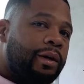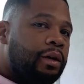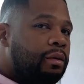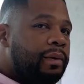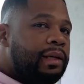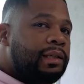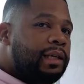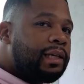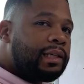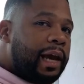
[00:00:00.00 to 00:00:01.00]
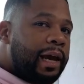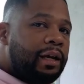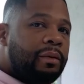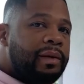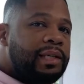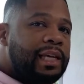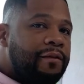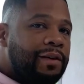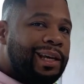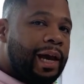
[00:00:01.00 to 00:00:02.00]
It could be 6K, could be
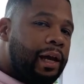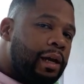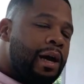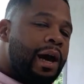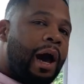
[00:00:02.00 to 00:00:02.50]
7K.